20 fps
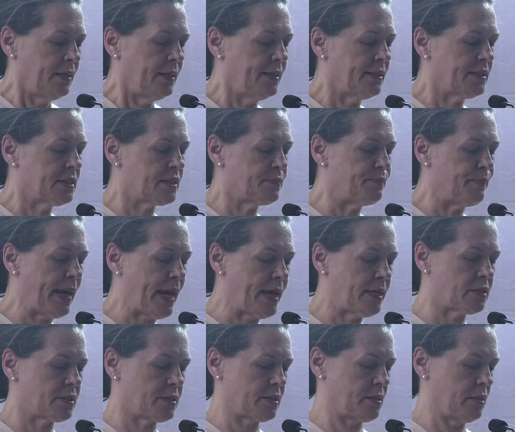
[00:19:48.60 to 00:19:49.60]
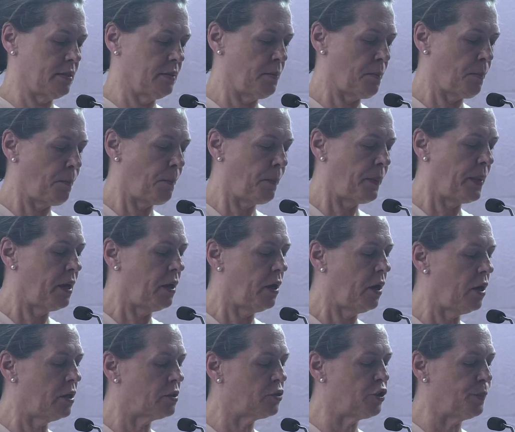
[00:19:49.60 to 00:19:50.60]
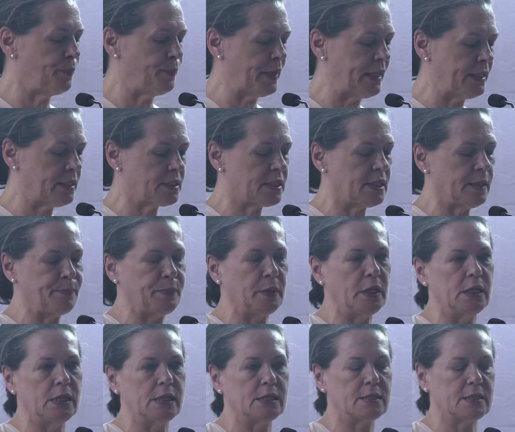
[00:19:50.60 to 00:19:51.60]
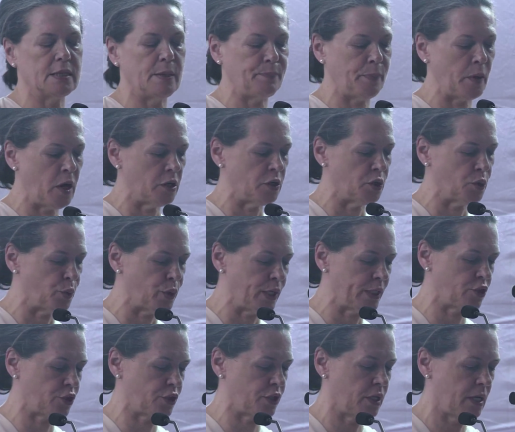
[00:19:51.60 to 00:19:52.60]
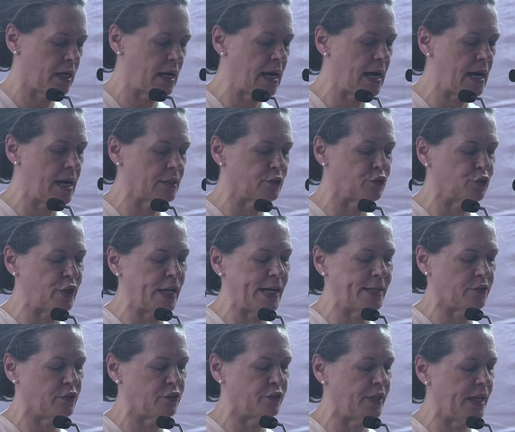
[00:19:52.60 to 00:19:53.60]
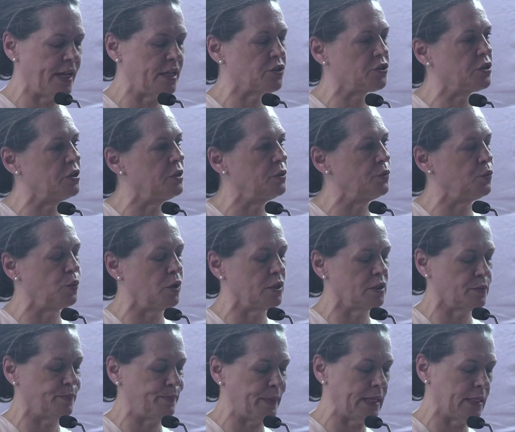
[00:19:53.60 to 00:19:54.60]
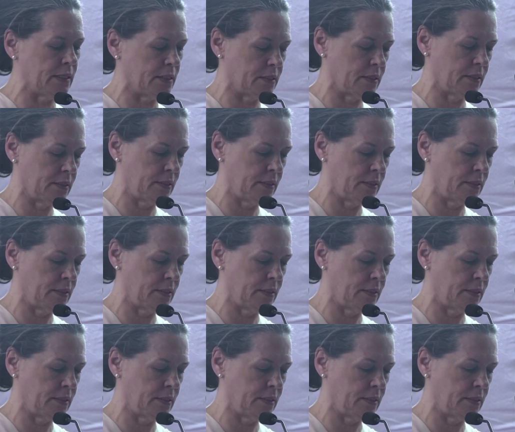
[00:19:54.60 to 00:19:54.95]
is based on the principles upon which our great nation was built.